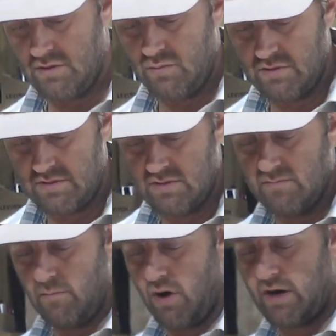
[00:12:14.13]
would
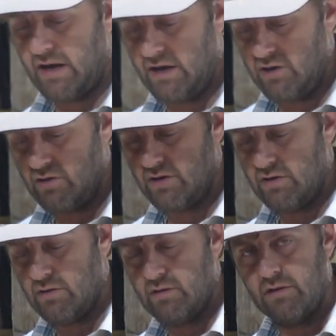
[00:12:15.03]
mark it and you'd
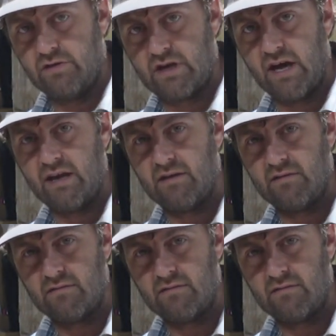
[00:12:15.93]
cut it.